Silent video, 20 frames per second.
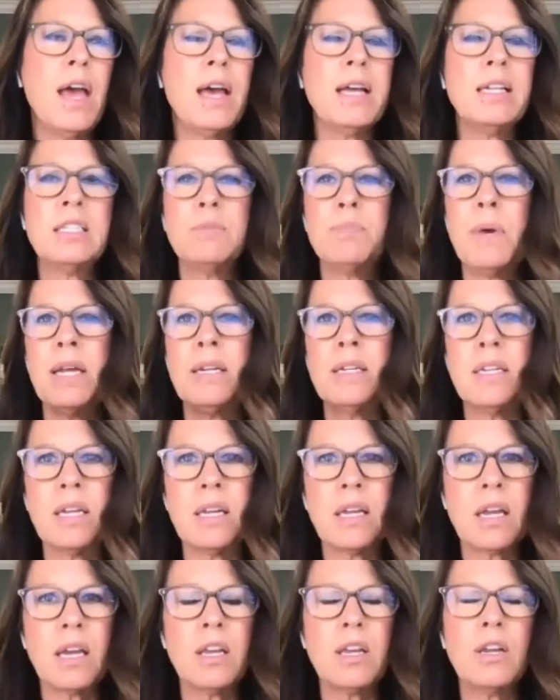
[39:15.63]
and
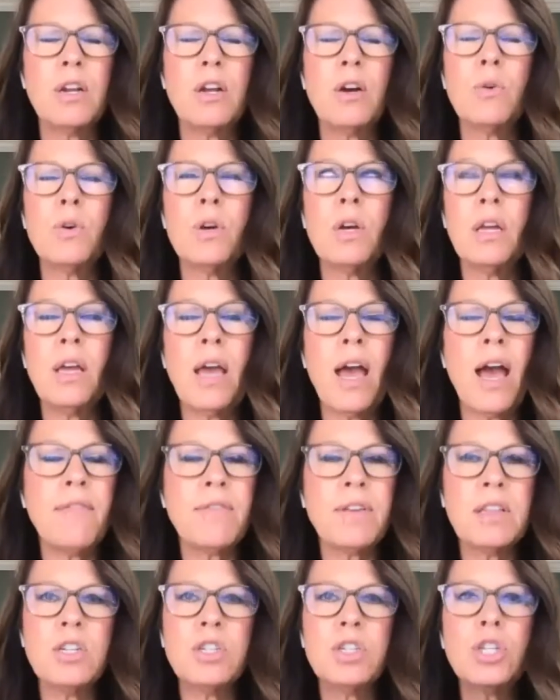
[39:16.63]
spending, you know,
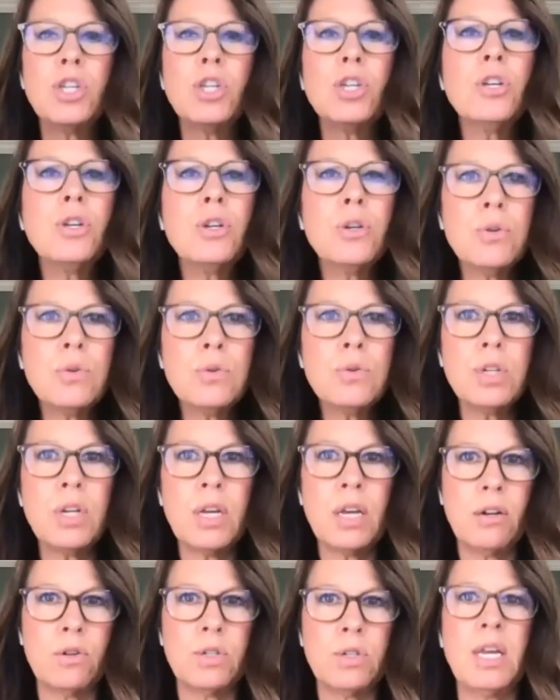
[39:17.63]
having these huge
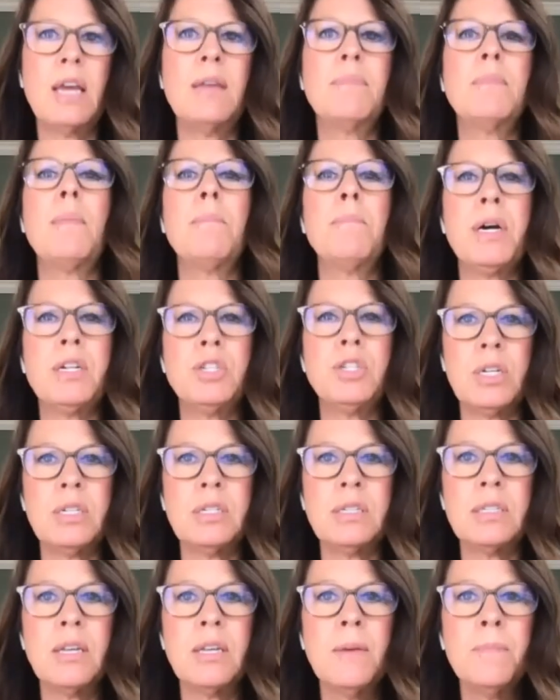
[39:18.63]
entertainment budgets